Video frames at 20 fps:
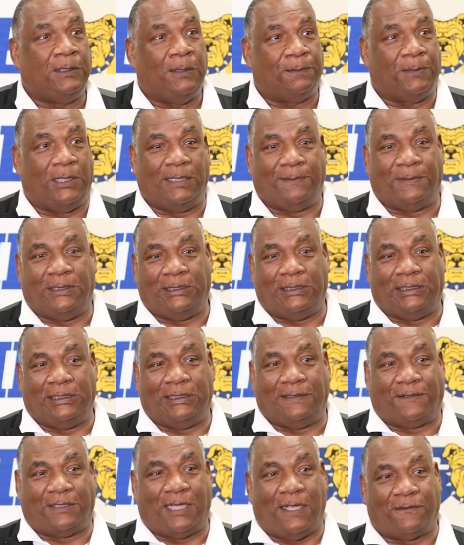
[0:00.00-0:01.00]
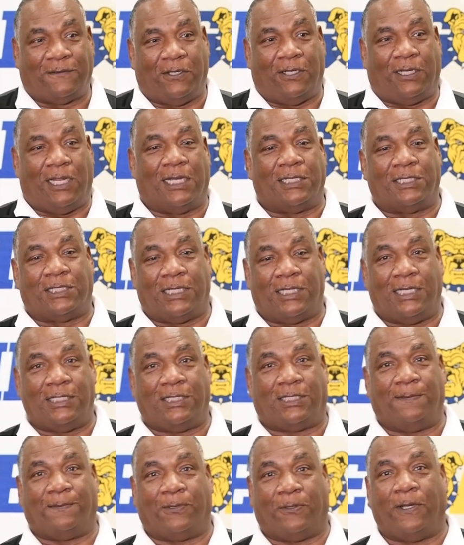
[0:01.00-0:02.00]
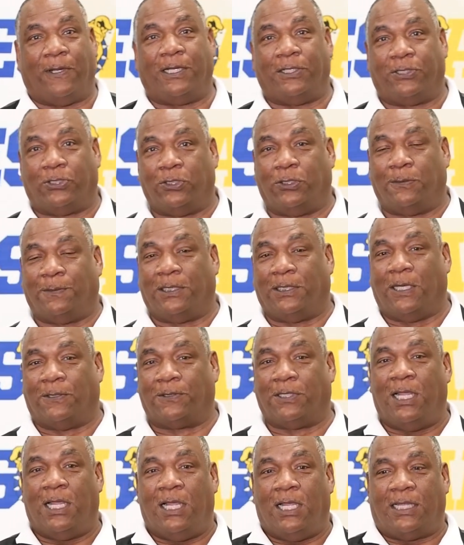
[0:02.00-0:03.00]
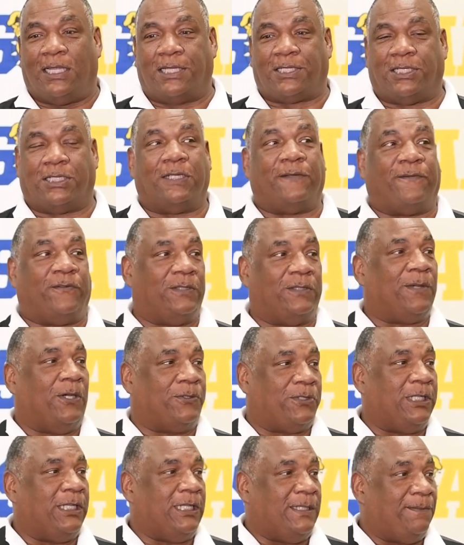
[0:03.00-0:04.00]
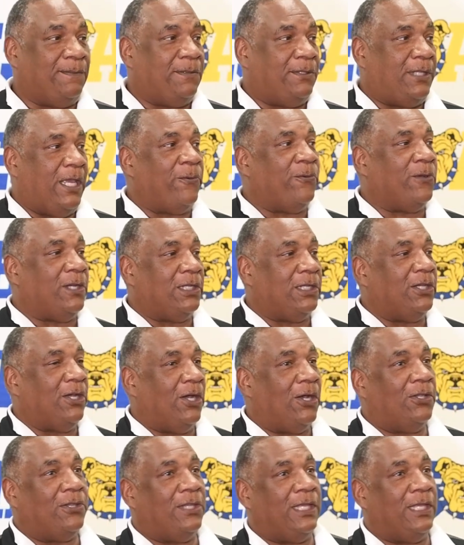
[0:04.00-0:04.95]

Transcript: But let me give South Carolina State some credit too, because that's a good football team. They really are.